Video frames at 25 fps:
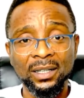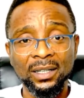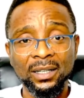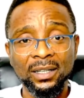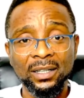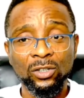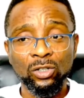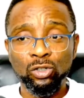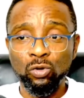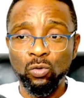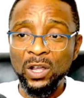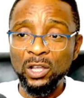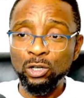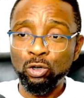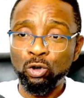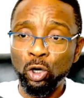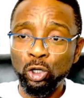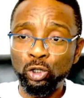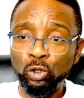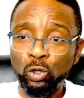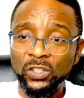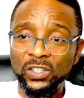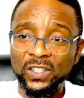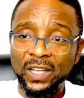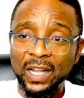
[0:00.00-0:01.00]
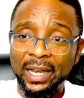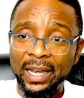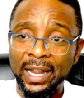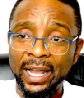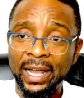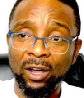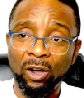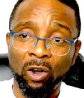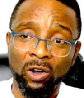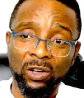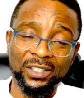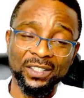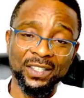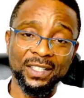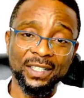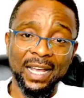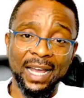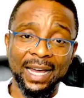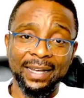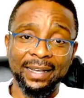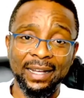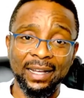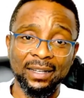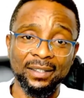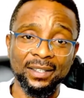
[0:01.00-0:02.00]
So when you go to Sele or
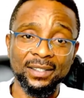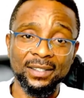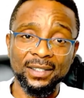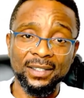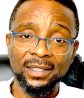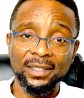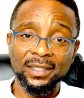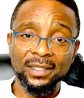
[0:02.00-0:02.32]
CNS,